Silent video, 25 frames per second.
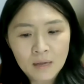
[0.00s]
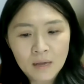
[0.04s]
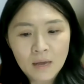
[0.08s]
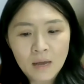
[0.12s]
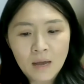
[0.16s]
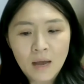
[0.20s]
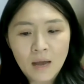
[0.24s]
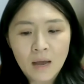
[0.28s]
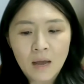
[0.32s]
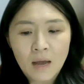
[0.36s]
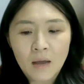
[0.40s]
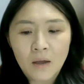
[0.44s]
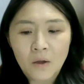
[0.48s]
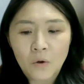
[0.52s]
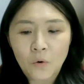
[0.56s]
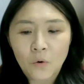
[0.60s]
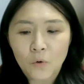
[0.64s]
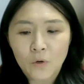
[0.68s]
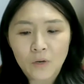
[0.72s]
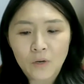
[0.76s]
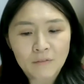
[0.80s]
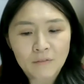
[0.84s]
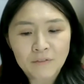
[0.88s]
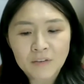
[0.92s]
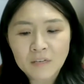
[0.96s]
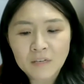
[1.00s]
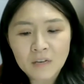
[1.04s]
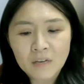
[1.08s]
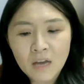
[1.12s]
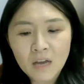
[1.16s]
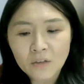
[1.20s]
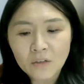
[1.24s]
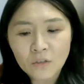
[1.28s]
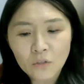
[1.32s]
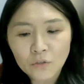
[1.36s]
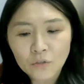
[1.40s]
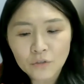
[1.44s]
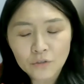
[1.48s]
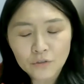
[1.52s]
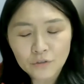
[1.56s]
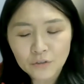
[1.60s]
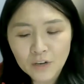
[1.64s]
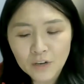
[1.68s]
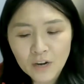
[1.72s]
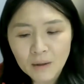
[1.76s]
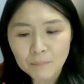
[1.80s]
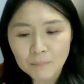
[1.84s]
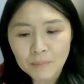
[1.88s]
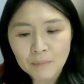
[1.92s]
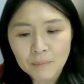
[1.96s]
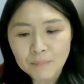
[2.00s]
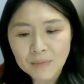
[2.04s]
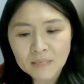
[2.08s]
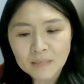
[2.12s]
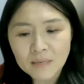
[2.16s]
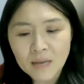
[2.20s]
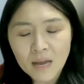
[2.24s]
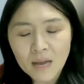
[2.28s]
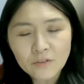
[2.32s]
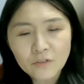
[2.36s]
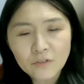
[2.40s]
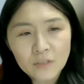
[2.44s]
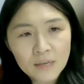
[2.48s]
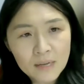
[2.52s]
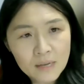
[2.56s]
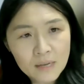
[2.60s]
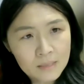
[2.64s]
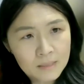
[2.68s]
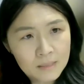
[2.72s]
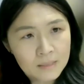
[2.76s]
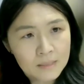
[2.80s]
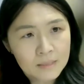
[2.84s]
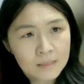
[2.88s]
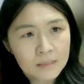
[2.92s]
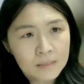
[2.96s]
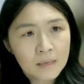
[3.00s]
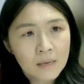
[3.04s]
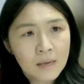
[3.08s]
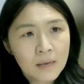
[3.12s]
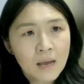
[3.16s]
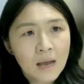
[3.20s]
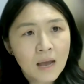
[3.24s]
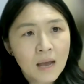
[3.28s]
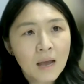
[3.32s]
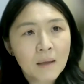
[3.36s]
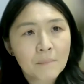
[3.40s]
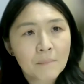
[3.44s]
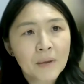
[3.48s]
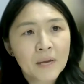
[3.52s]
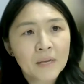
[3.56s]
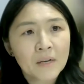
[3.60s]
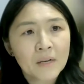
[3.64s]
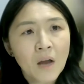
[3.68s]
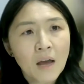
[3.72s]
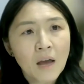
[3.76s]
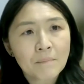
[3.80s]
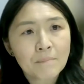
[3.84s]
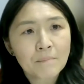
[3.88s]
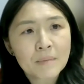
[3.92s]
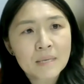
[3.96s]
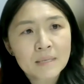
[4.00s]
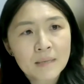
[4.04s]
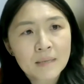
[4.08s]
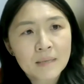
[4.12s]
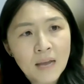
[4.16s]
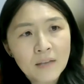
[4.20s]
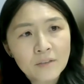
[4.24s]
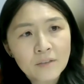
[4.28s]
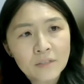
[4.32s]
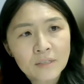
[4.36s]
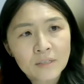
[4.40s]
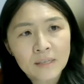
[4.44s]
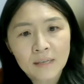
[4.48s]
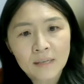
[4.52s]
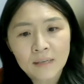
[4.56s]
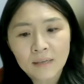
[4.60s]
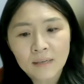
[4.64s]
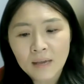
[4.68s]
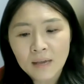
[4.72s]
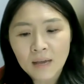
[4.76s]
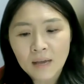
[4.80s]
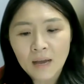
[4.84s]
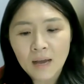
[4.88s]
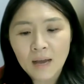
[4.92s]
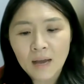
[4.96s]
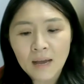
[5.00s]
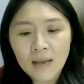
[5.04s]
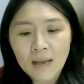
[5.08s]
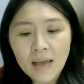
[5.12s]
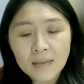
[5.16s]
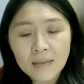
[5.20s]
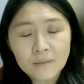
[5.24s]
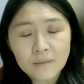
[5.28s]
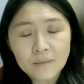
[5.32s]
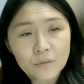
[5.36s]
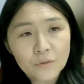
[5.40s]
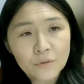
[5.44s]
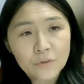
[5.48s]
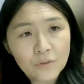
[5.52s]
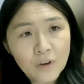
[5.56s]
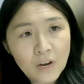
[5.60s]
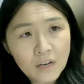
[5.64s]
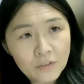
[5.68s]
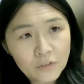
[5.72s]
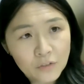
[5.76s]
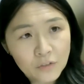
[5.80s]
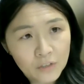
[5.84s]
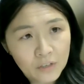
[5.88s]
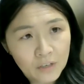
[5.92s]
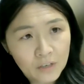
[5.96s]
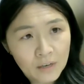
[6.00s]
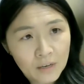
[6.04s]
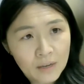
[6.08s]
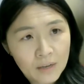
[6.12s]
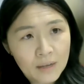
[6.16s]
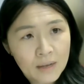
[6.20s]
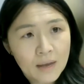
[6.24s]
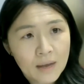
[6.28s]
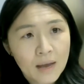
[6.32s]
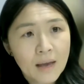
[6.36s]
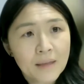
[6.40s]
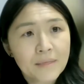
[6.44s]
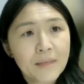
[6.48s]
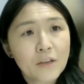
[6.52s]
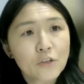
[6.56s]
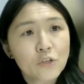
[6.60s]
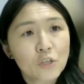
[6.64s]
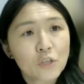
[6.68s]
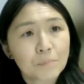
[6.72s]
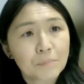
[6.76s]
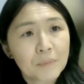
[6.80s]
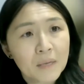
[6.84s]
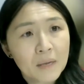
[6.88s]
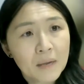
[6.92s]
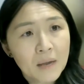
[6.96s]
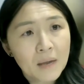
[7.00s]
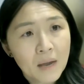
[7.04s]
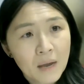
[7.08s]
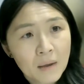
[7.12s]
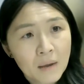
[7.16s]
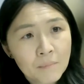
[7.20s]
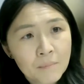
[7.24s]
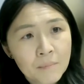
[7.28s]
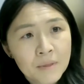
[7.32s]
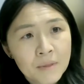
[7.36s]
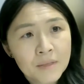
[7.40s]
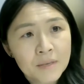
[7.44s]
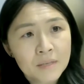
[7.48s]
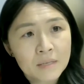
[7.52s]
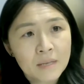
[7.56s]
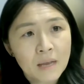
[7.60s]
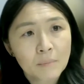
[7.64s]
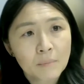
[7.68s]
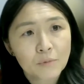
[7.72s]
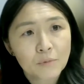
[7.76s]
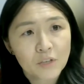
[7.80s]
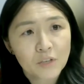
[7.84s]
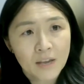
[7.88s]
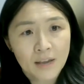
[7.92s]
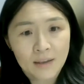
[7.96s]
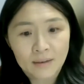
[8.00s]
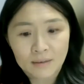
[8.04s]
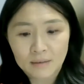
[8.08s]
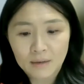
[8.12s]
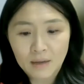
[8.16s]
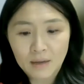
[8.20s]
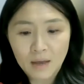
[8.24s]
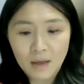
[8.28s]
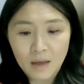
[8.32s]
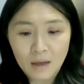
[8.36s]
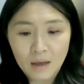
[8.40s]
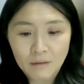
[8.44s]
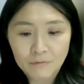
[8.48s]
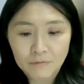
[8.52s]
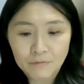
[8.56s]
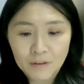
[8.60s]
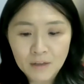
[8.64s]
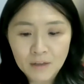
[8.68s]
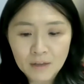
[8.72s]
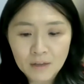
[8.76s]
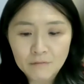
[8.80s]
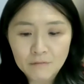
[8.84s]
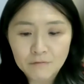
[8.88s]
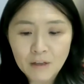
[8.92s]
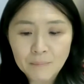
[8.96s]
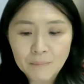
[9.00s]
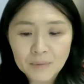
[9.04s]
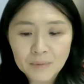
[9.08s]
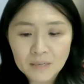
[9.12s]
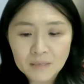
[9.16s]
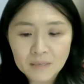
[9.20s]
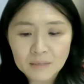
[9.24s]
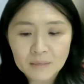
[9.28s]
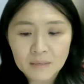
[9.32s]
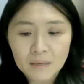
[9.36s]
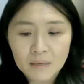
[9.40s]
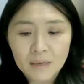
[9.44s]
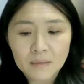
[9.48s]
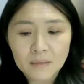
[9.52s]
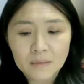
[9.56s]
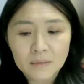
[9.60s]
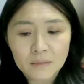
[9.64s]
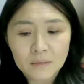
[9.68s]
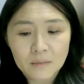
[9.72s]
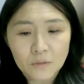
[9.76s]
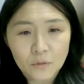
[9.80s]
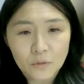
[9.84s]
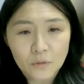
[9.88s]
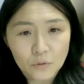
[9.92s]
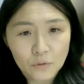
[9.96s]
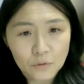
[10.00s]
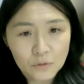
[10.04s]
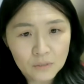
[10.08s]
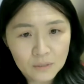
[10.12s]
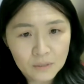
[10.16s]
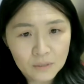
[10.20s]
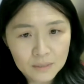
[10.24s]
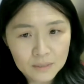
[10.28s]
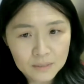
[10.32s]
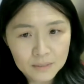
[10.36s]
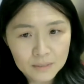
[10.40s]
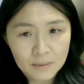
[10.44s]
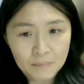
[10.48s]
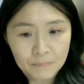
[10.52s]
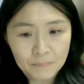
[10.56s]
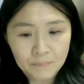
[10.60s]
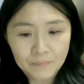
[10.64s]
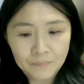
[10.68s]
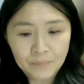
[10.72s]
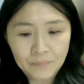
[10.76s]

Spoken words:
or even Donald Trump, misogynists, but on misogyny as a structure that should become the subject of feminist constitutionalism.